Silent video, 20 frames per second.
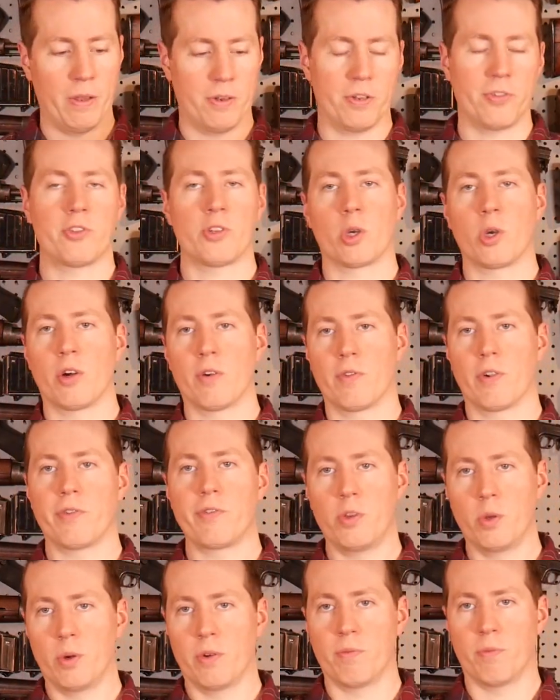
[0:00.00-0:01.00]
Just to go over a
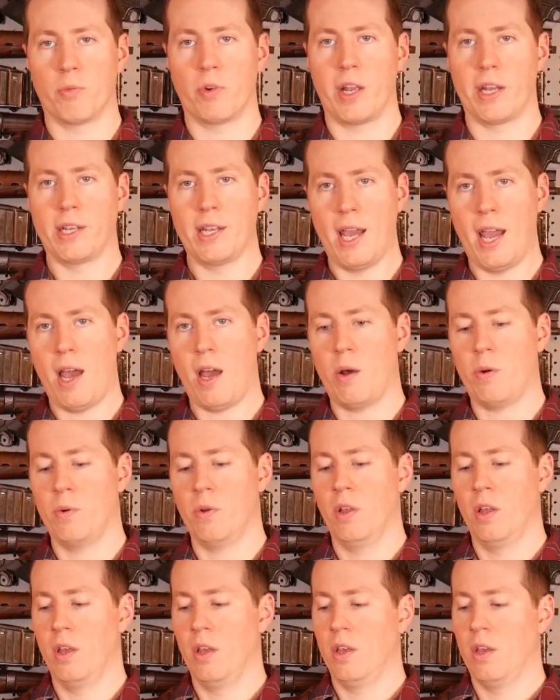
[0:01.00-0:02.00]
few of them right now,